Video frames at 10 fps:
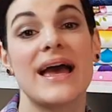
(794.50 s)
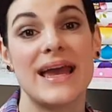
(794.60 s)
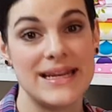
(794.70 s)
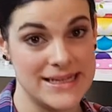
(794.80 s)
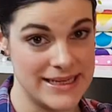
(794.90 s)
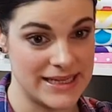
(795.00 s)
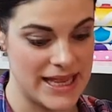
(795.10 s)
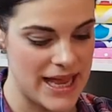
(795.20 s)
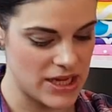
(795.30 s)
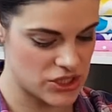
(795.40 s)
a ton of
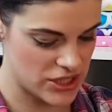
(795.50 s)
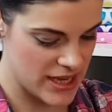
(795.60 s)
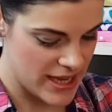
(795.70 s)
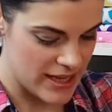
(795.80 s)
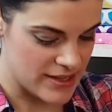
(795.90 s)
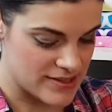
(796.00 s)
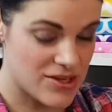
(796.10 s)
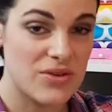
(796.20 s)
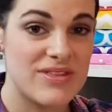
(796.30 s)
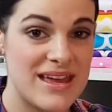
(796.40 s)
cash.
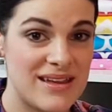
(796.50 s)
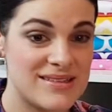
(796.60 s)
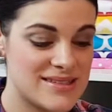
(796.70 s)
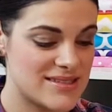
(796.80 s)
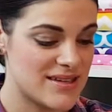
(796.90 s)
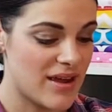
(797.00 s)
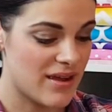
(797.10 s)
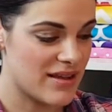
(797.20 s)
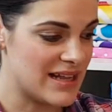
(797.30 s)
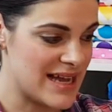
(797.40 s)
So these
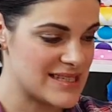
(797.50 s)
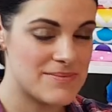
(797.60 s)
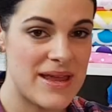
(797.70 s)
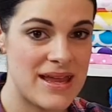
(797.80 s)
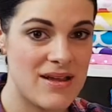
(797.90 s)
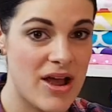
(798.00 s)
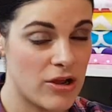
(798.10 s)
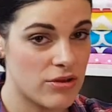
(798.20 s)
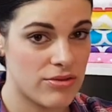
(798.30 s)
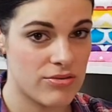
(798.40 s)
last me, I
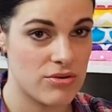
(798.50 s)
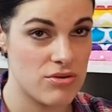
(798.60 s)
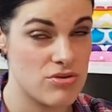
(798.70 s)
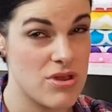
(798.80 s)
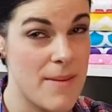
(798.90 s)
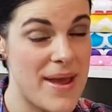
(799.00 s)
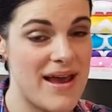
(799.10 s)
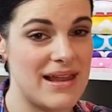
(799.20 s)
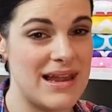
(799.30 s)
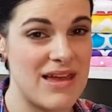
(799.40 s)
go through
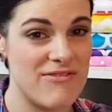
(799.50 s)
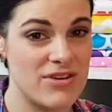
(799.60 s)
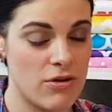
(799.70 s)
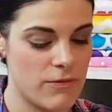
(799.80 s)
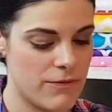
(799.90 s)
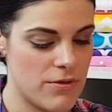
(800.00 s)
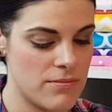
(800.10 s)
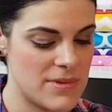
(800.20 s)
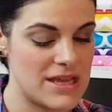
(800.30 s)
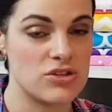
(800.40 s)
about 11 of
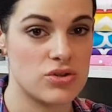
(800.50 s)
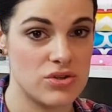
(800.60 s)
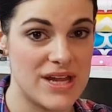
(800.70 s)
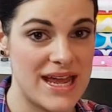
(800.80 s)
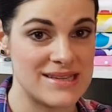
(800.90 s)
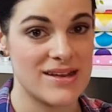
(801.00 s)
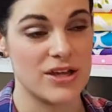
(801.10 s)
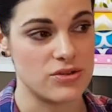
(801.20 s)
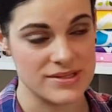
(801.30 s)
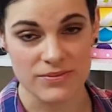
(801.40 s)
them in 2 days. I
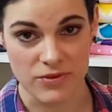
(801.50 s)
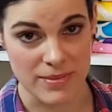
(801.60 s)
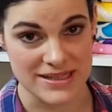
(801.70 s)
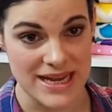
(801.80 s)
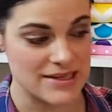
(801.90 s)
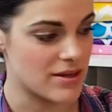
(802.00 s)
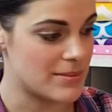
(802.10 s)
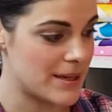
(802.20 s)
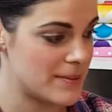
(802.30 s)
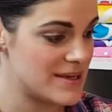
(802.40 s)
use them for my daytime
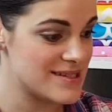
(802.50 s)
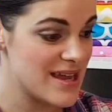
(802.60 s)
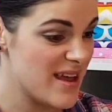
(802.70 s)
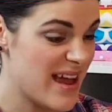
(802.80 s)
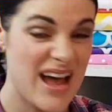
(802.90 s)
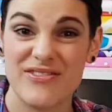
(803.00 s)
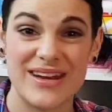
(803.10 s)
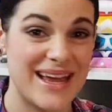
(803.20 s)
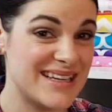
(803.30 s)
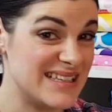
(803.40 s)
nappies. Haven't
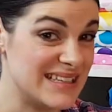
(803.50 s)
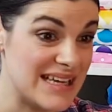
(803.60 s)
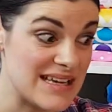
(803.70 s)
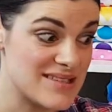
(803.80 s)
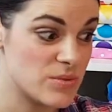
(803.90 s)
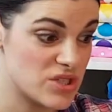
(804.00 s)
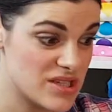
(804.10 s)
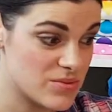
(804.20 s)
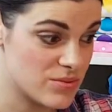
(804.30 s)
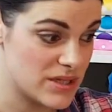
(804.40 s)
had any leaks, which
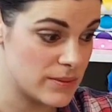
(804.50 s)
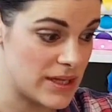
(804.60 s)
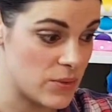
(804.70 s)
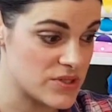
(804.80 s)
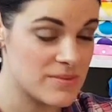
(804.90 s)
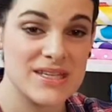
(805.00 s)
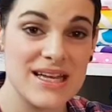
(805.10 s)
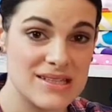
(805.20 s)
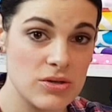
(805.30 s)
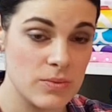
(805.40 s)
is really, really awesome. So
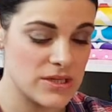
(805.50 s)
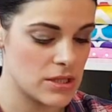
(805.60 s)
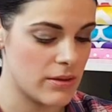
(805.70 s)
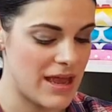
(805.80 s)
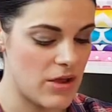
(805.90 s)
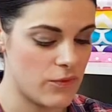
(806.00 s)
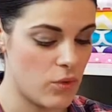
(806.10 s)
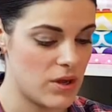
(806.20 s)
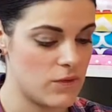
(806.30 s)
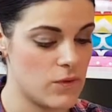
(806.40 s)
that's a good one to look out
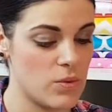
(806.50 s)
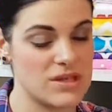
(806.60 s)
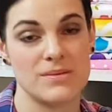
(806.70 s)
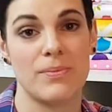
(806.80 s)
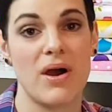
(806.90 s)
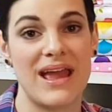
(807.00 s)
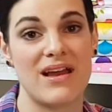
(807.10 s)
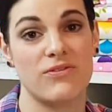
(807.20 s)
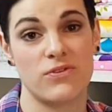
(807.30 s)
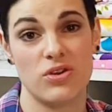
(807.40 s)
for if you're wanting to buy
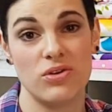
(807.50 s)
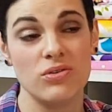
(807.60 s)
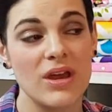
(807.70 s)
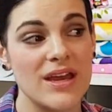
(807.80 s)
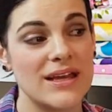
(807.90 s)
a few.